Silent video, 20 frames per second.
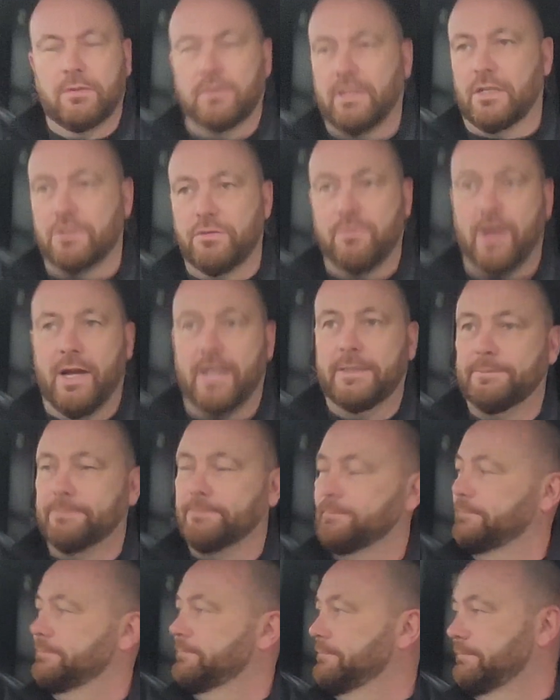That's right.
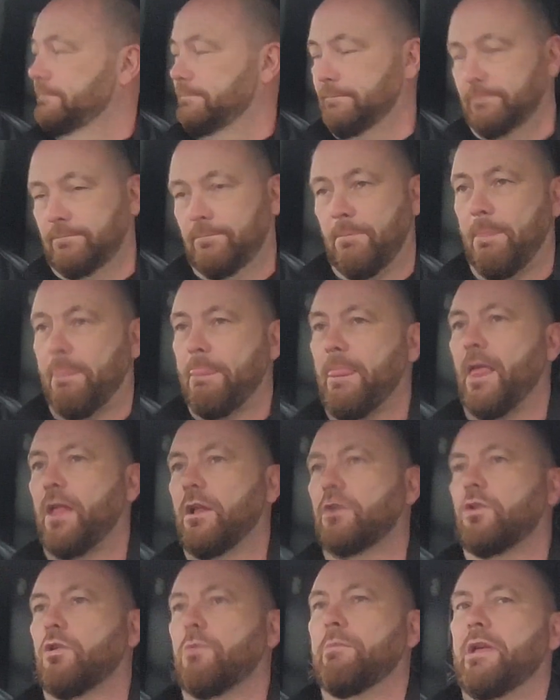
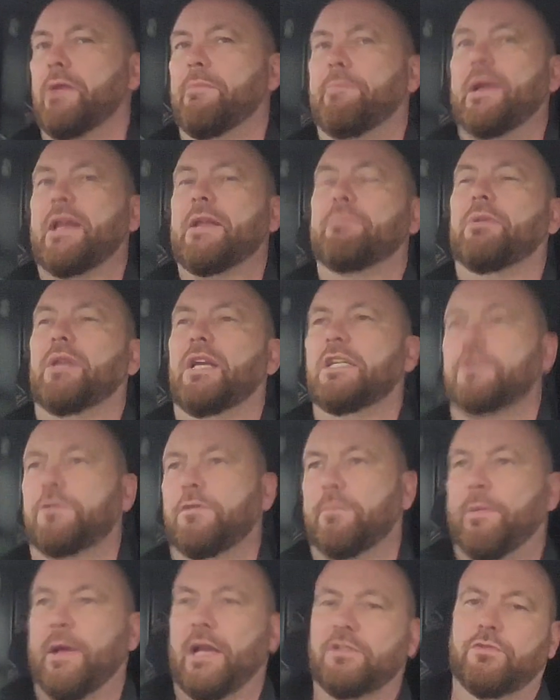Could be a better place
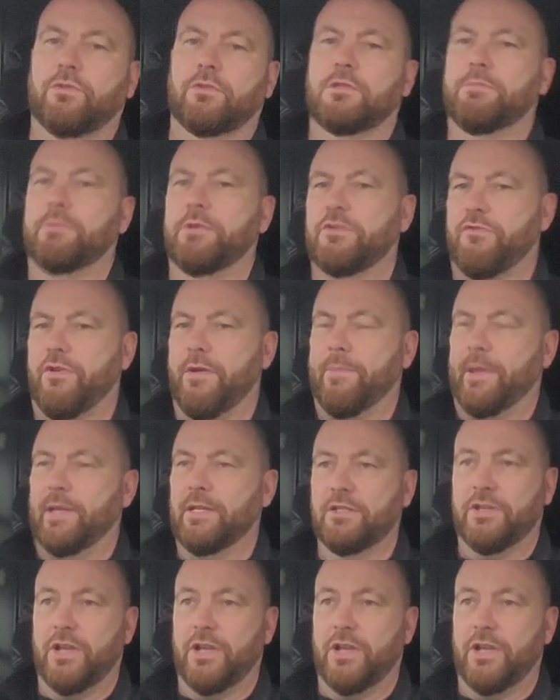than petrol to be dripping.